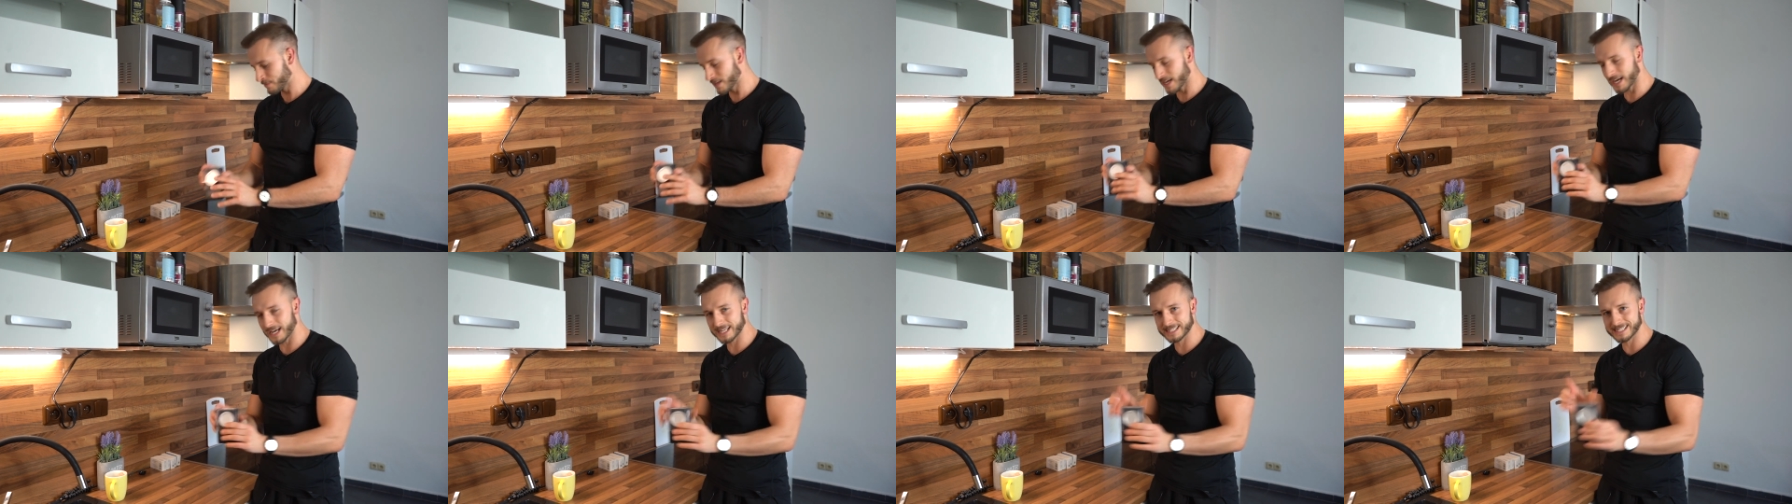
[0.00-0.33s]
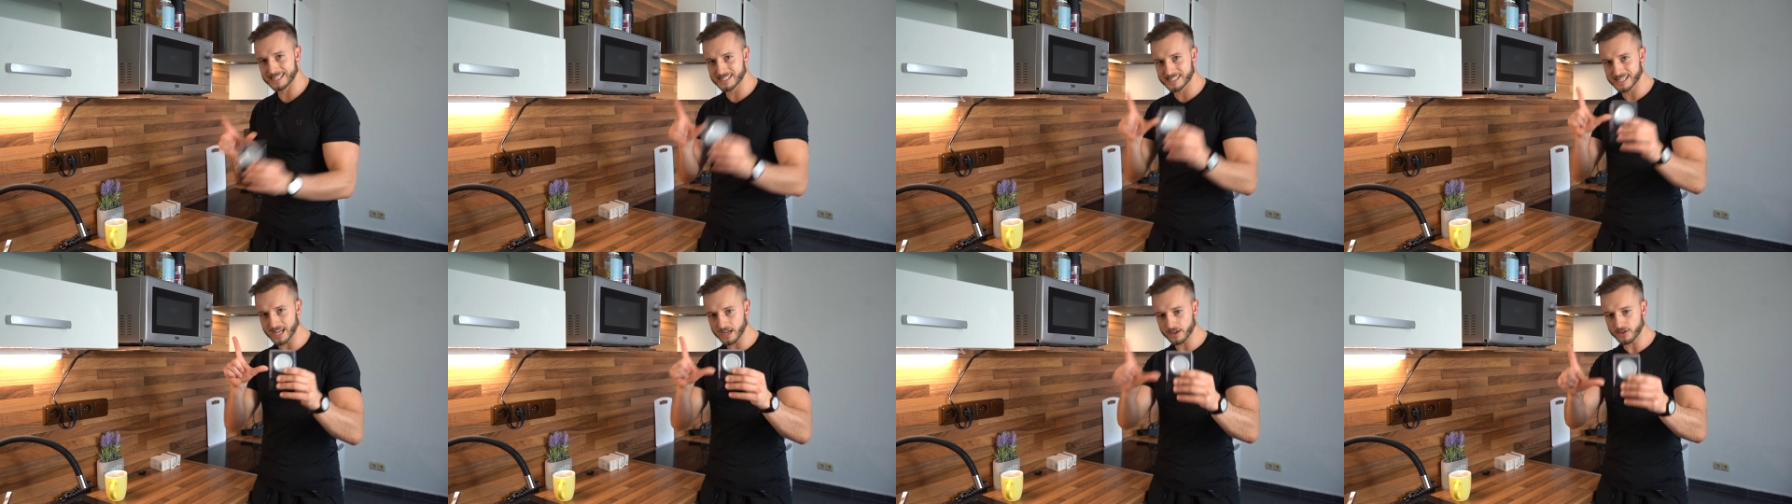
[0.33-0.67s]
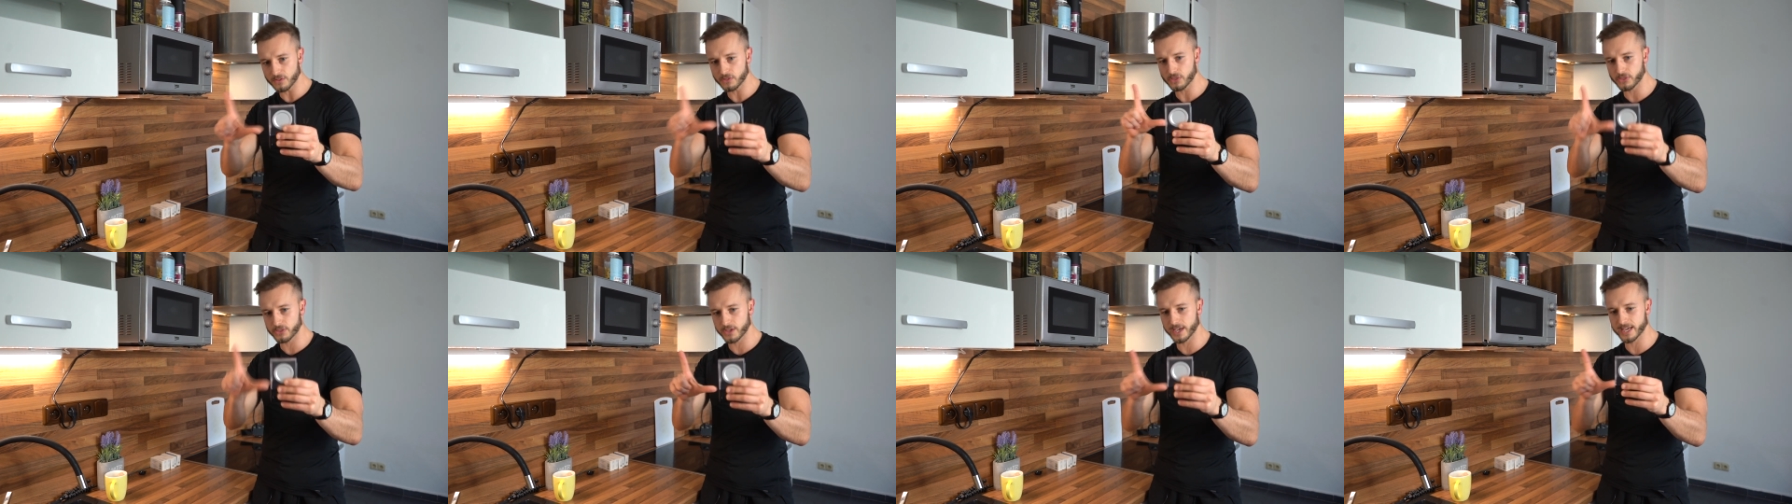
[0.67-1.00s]
The
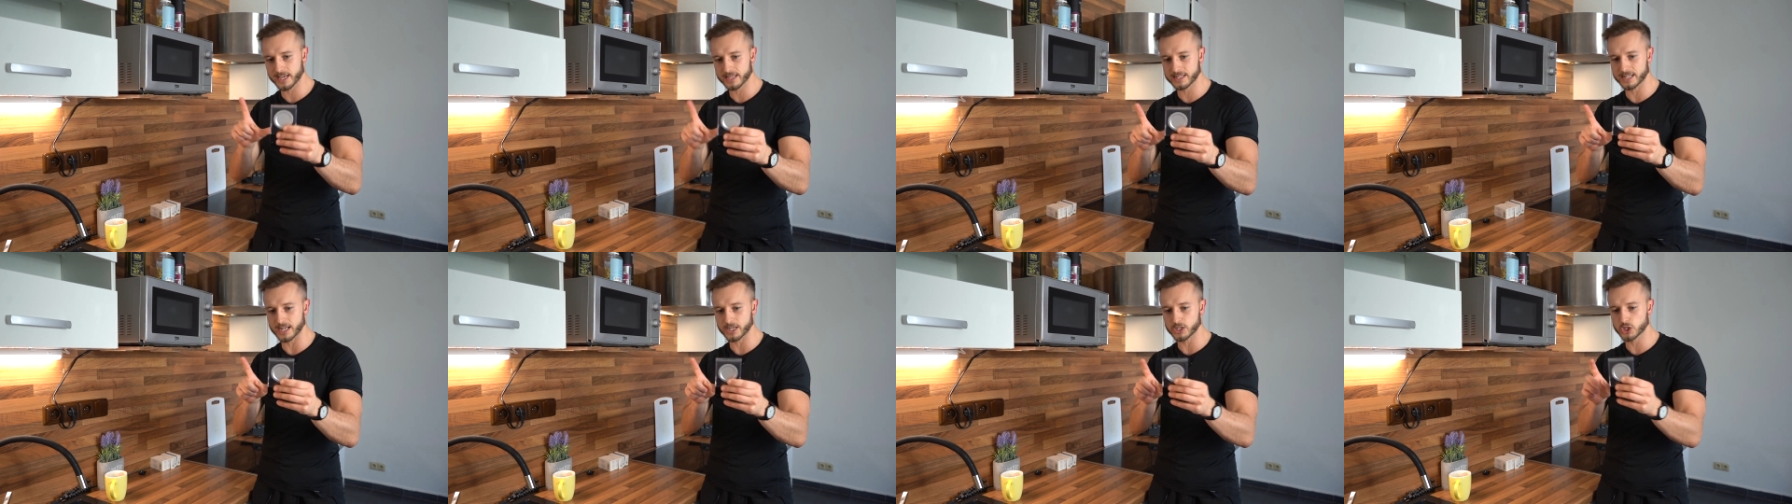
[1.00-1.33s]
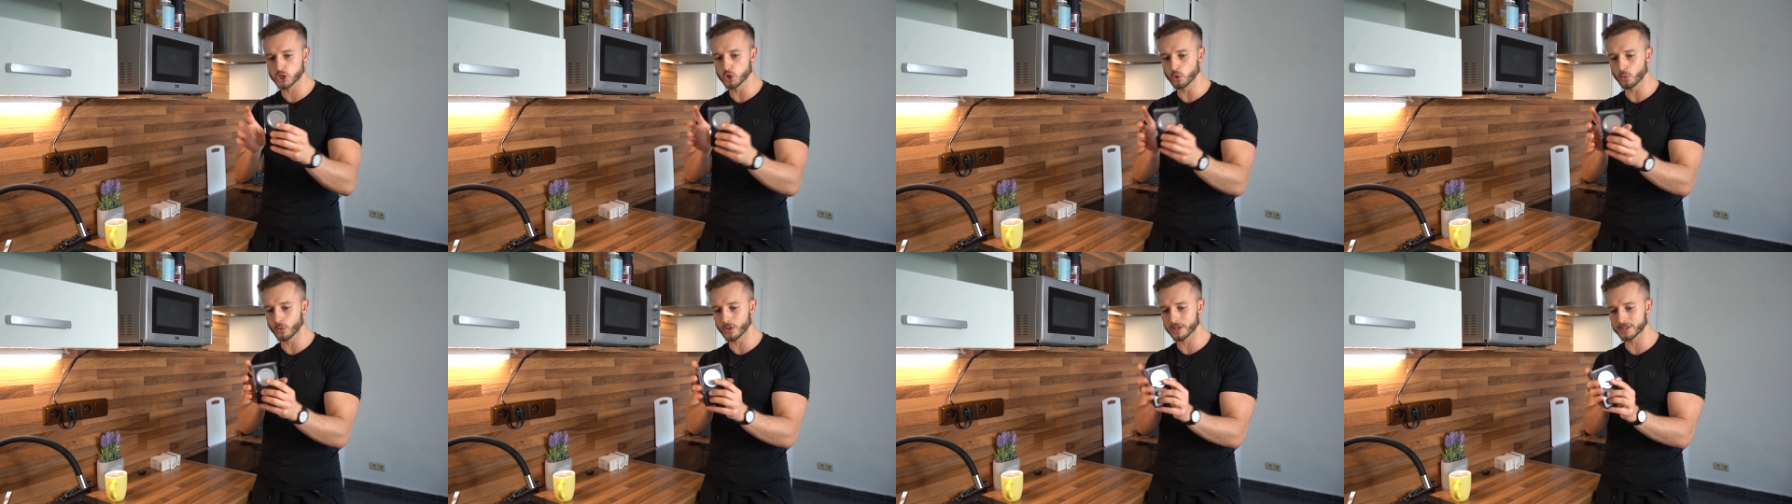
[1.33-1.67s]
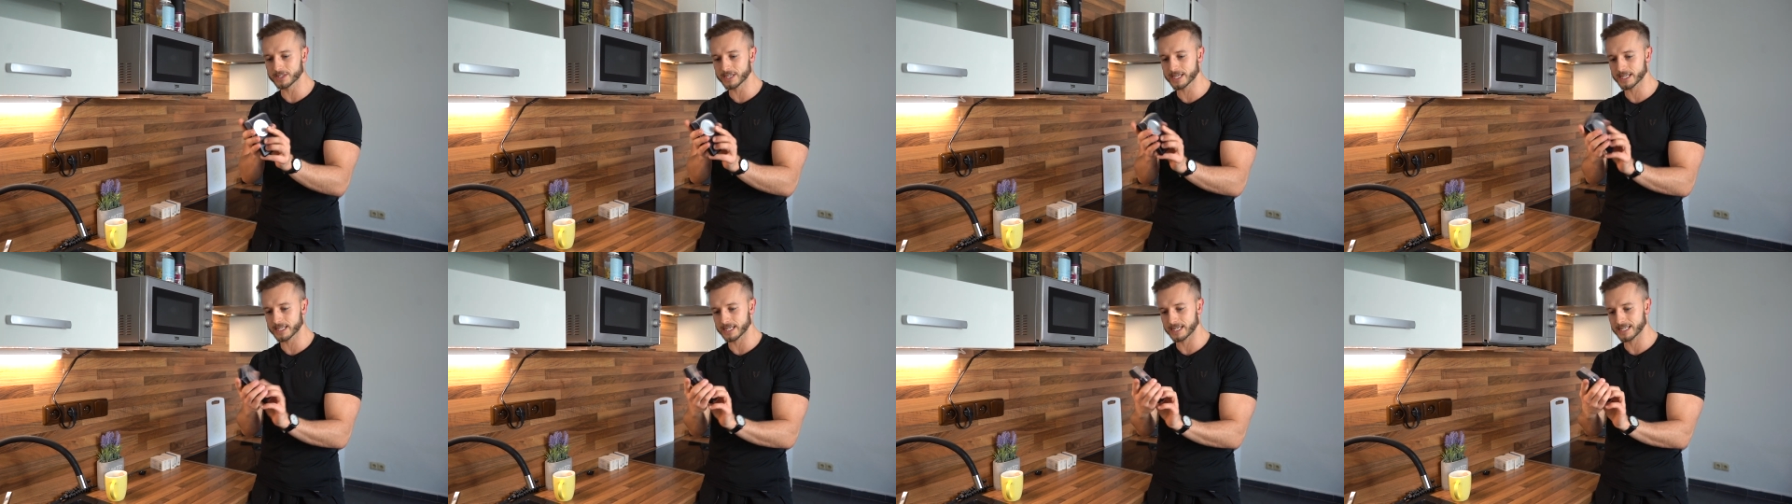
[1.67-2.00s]
second thing that you will
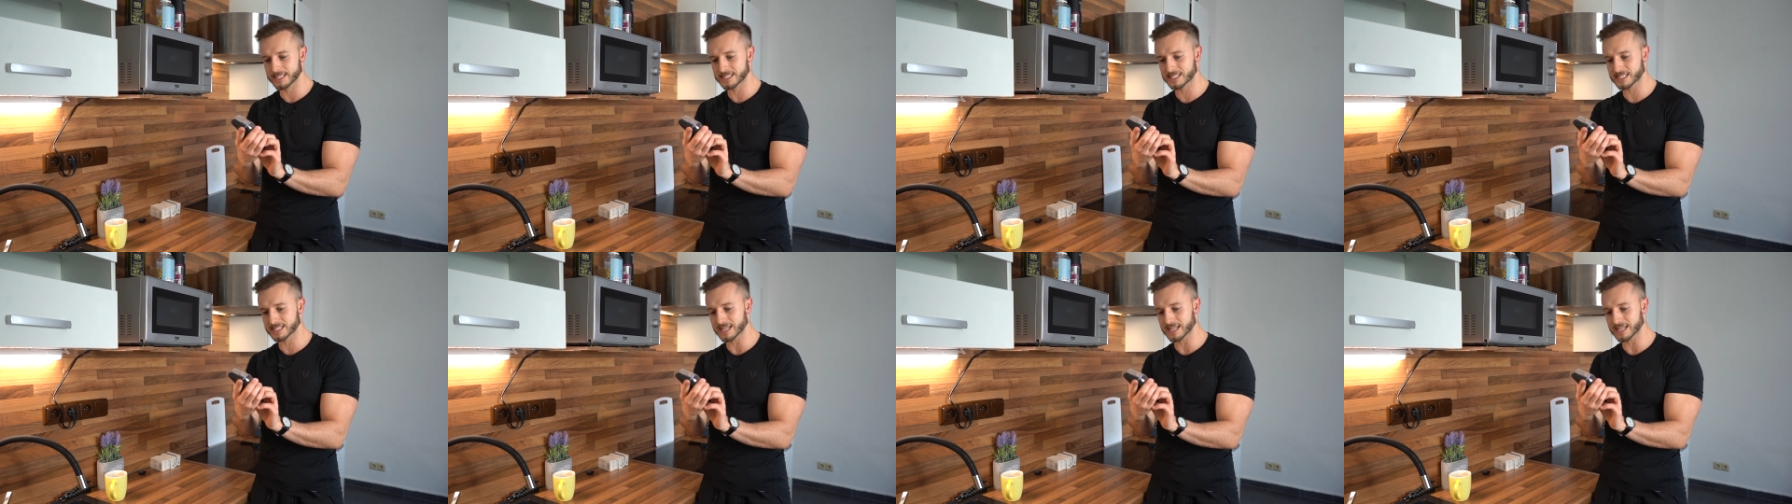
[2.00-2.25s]
need is